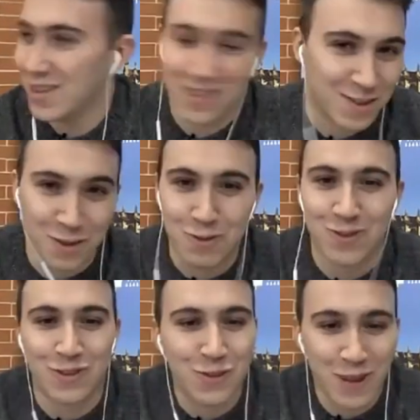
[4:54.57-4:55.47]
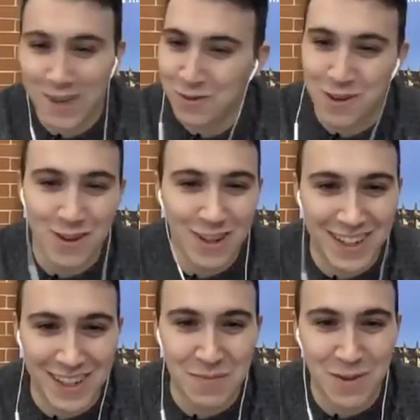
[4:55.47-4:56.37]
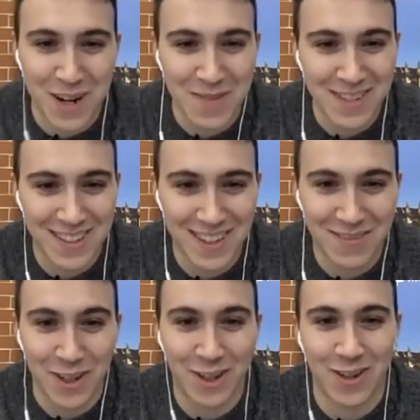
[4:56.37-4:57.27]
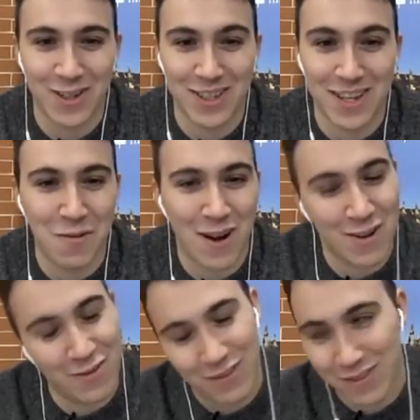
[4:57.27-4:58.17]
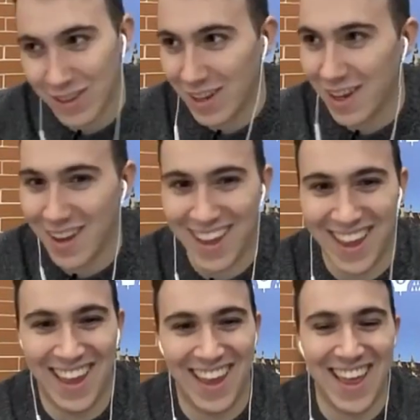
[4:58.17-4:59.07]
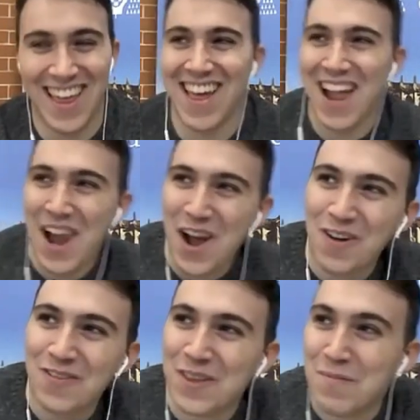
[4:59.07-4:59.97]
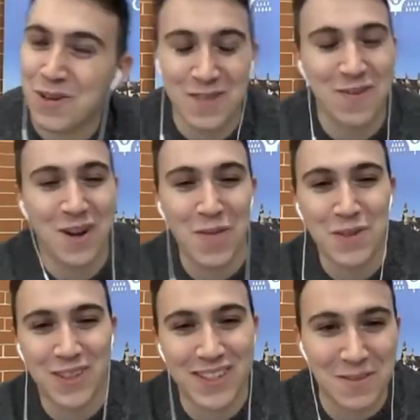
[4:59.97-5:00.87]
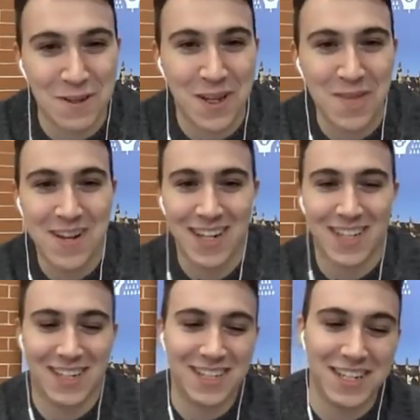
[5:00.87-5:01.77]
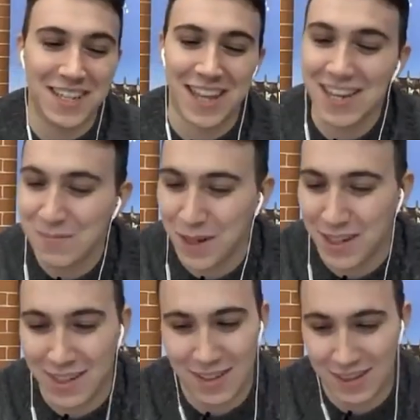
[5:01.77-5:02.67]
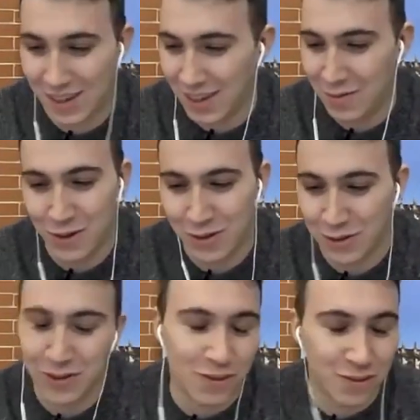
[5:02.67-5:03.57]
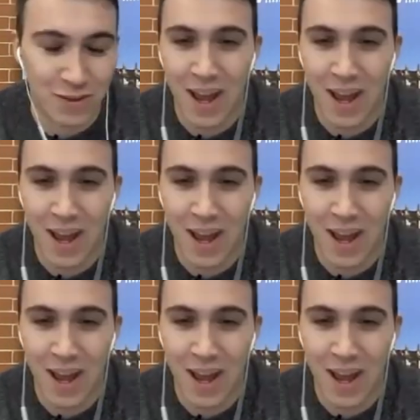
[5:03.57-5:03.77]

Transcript: you have to enroll in his programs, because then one of the possible output is to become a researcher then, but for sure. So